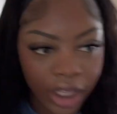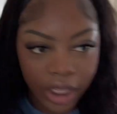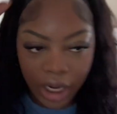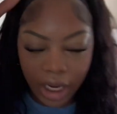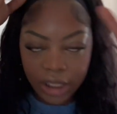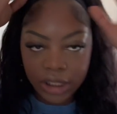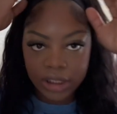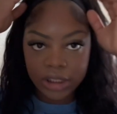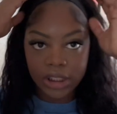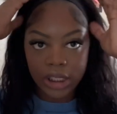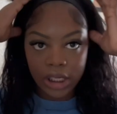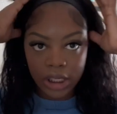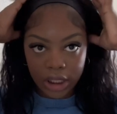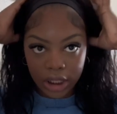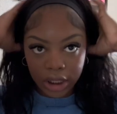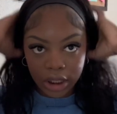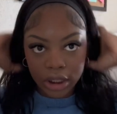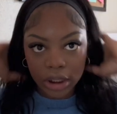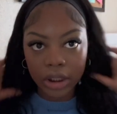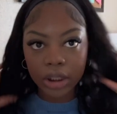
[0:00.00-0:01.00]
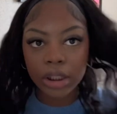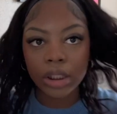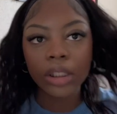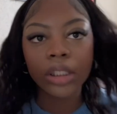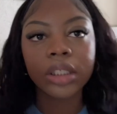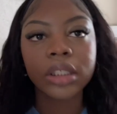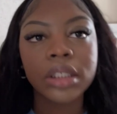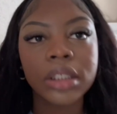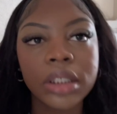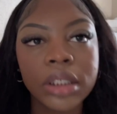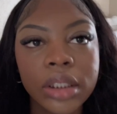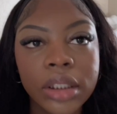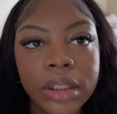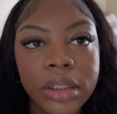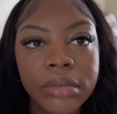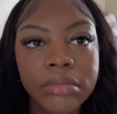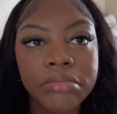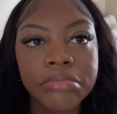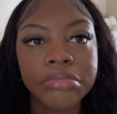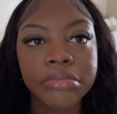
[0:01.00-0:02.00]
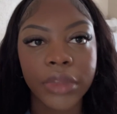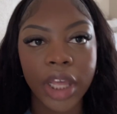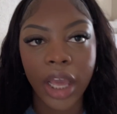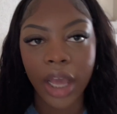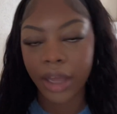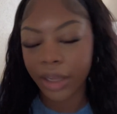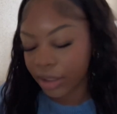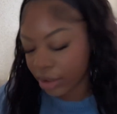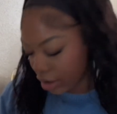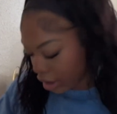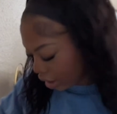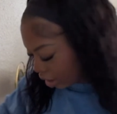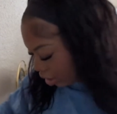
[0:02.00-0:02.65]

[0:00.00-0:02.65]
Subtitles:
that looks good. Yeah, that